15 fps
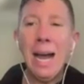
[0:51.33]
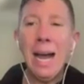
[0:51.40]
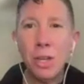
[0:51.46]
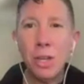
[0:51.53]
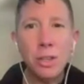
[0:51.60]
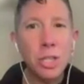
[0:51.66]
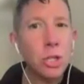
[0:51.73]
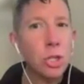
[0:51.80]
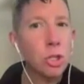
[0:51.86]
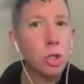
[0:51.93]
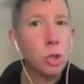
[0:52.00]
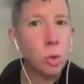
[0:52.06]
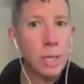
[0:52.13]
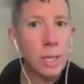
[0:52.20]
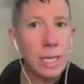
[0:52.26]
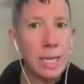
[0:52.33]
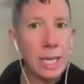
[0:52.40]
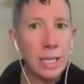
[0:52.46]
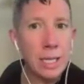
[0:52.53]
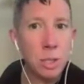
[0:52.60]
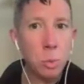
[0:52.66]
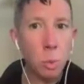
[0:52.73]
I thought that the
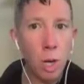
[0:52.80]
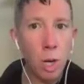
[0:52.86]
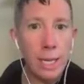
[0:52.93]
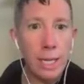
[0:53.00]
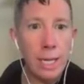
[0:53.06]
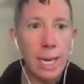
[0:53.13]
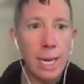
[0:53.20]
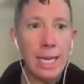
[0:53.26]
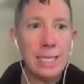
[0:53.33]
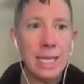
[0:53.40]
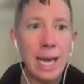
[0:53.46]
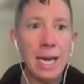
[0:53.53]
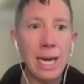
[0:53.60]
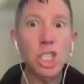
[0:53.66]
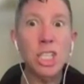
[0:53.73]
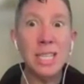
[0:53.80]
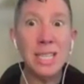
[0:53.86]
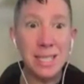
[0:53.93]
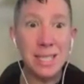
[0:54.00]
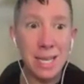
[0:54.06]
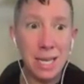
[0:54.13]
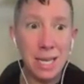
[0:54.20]
trickiest one is
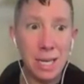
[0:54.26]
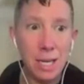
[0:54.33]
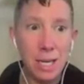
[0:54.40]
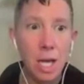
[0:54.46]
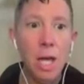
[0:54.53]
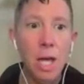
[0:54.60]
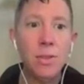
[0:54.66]
actually D.